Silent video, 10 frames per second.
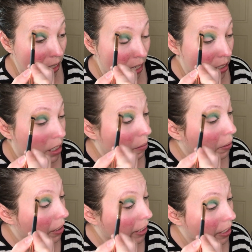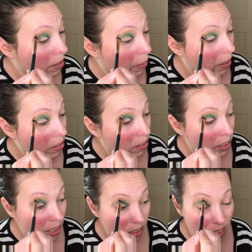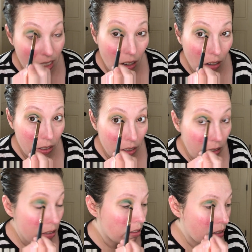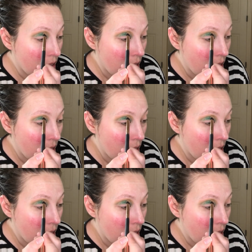that typically it's about $60,